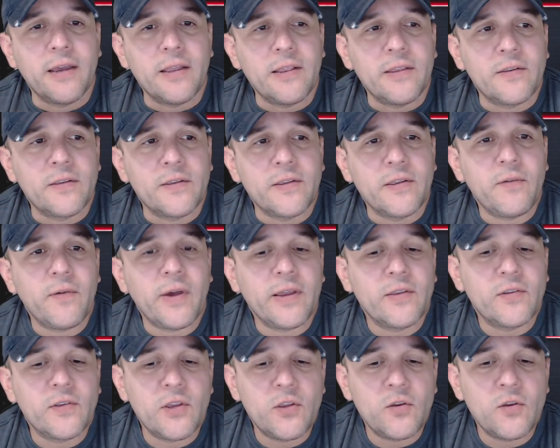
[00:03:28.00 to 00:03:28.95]
See if I
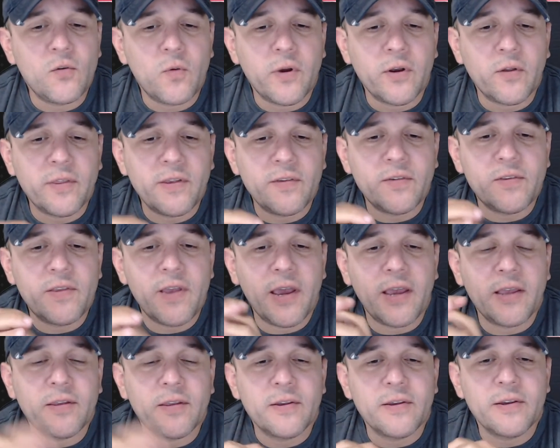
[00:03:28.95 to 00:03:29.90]
see you one of these
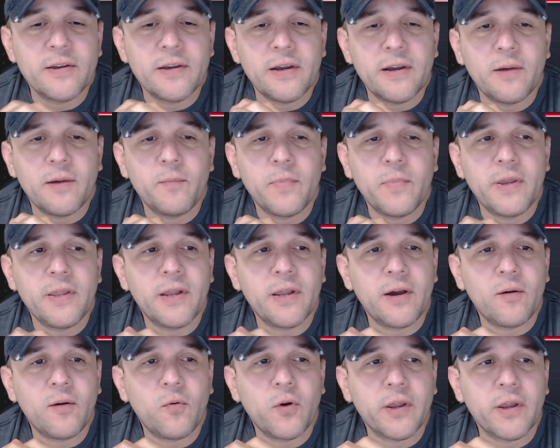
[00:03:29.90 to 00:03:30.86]
days. I've been
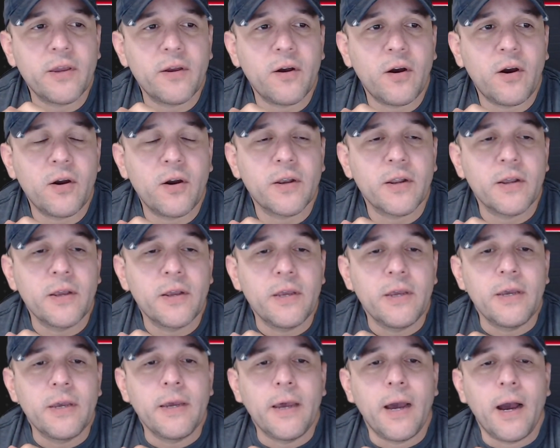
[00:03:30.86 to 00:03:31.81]
working hard.
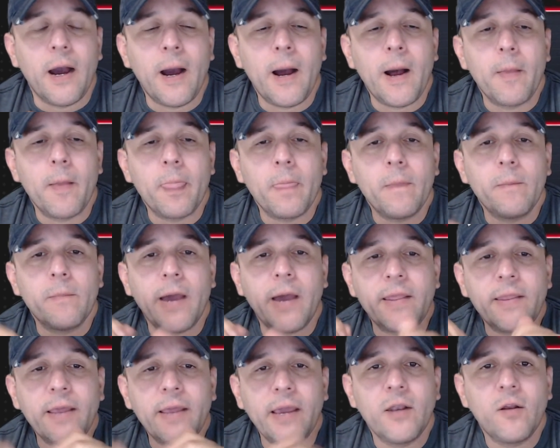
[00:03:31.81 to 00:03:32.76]

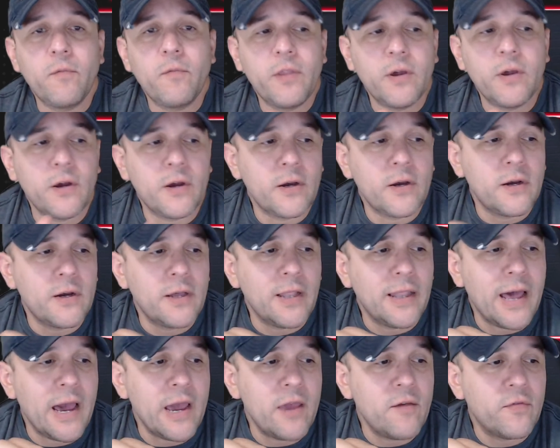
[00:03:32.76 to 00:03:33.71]
At the end of the
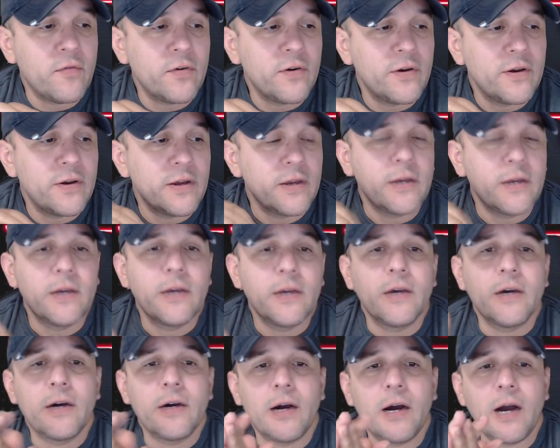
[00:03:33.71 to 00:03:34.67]
live,
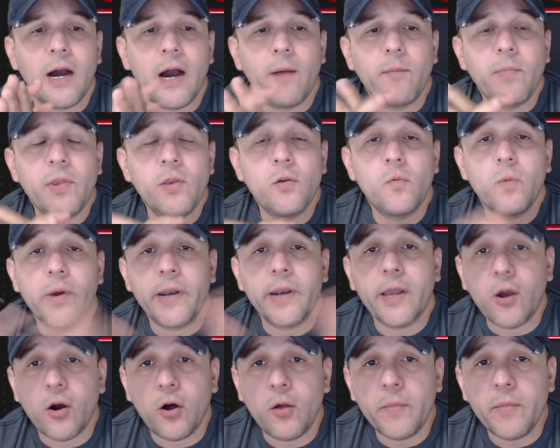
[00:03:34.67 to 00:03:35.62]
if you want to
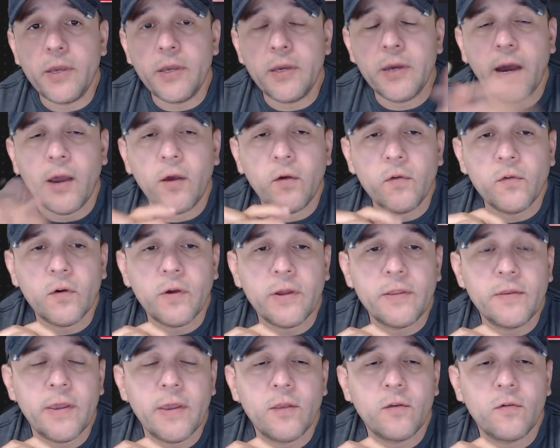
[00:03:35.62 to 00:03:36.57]
call me, I also
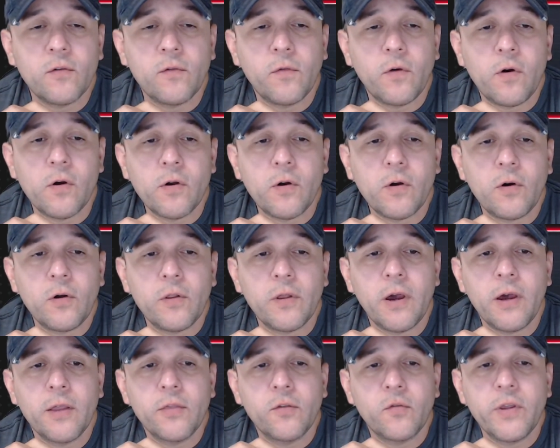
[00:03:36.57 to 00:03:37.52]
can take your phone call,
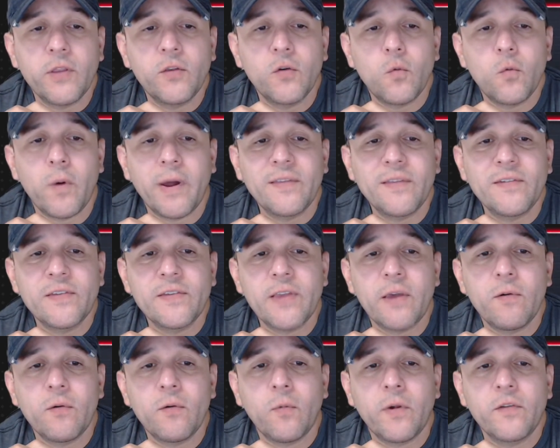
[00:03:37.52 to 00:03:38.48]

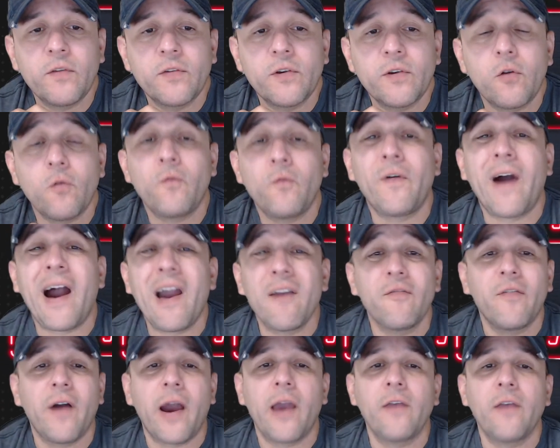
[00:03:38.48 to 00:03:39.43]

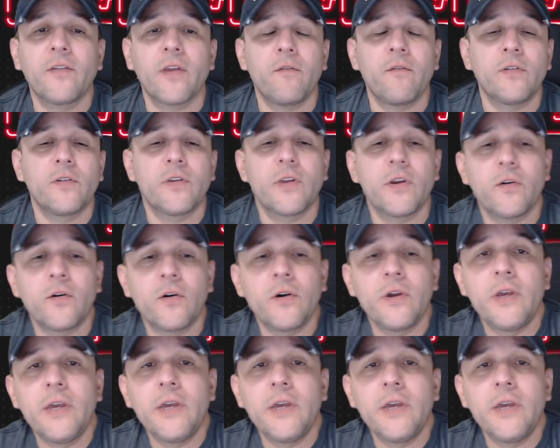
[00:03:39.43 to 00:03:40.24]
321-710-5570.